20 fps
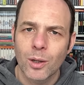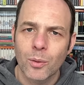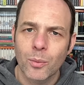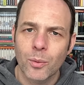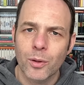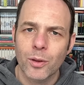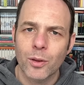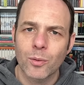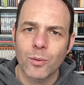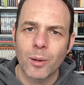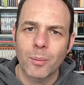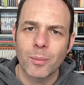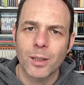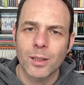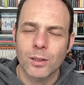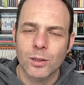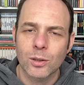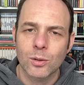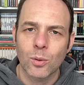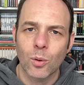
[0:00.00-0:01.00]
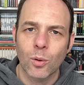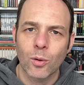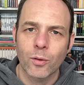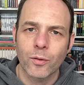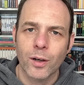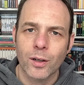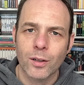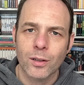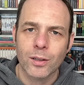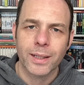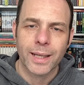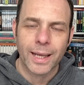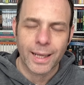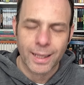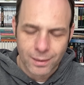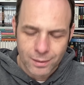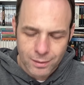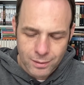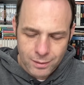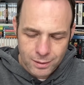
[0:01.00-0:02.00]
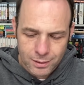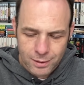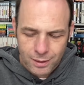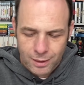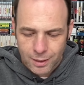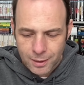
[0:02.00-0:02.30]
with the remnants of her kilts.